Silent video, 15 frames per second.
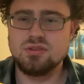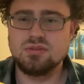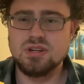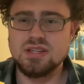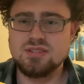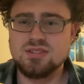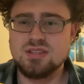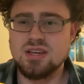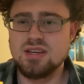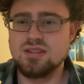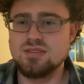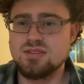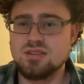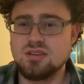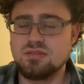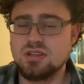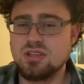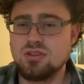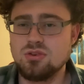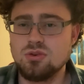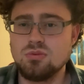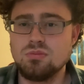right sides of a
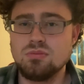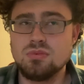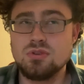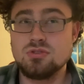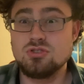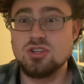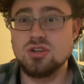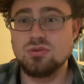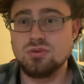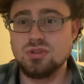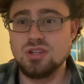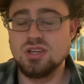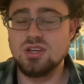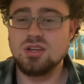cube generally,